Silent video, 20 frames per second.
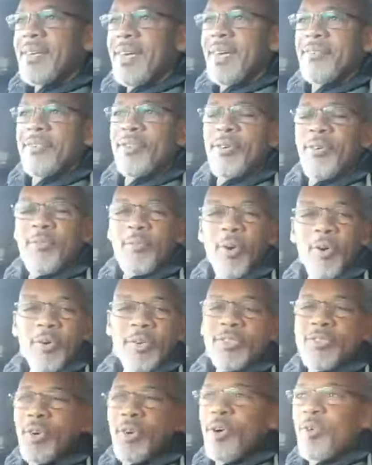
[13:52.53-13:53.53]
If the remote
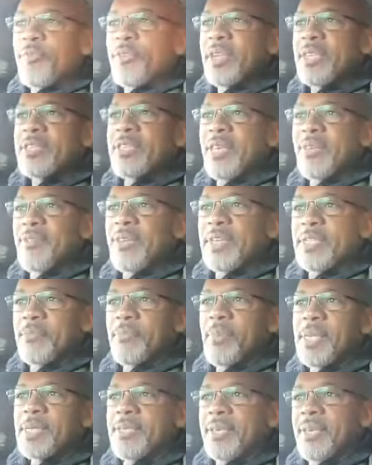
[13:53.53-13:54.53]
control for the T V is
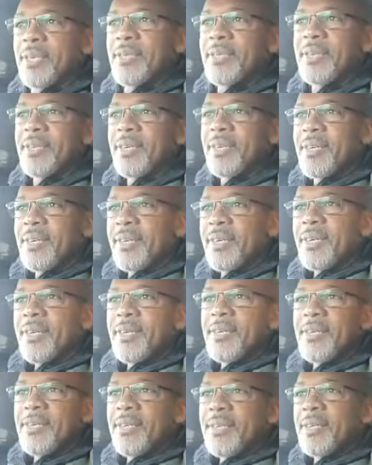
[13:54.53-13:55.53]
missing,
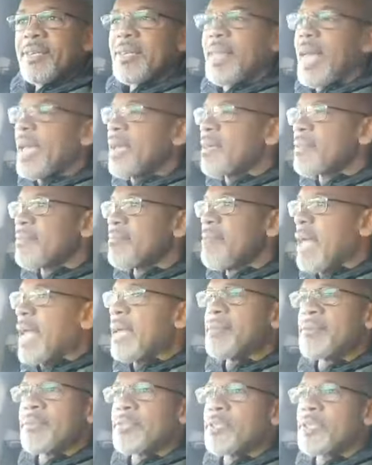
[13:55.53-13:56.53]
like,
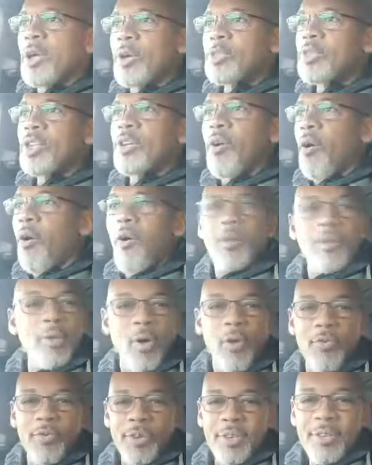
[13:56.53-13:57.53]
they searching all
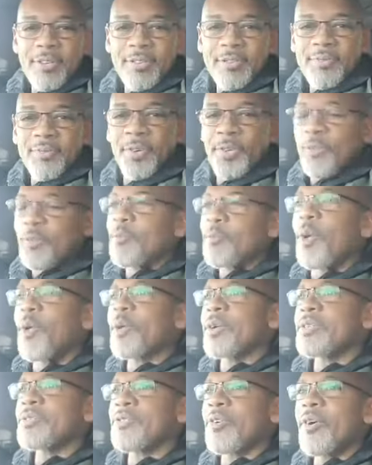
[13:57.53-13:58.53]
over for the
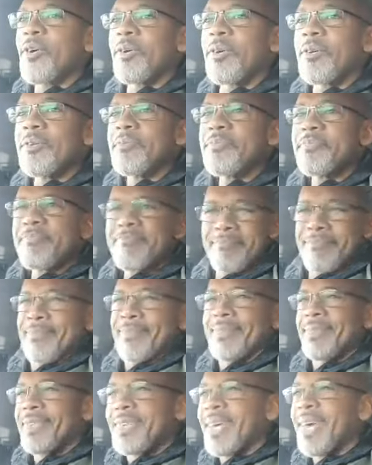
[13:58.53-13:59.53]
remote control
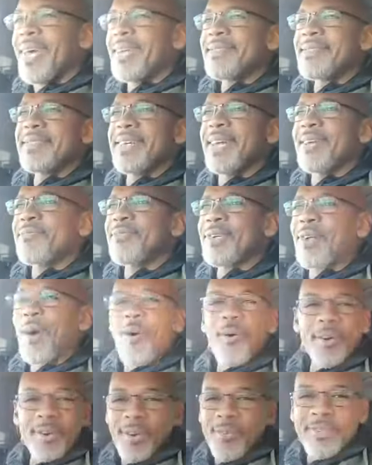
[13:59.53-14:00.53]
instead of
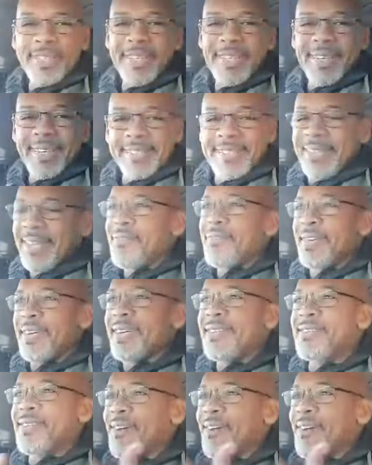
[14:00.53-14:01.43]
going over to the T V and